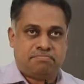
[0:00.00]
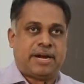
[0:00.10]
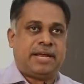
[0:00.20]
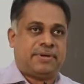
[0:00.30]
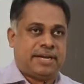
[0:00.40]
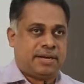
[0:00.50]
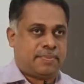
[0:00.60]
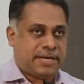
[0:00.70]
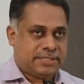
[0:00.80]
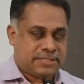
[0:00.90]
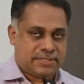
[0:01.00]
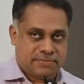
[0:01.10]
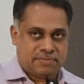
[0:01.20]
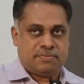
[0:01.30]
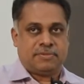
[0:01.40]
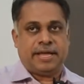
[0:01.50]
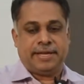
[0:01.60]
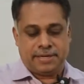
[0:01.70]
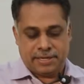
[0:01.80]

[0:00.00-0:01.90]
private enterprises like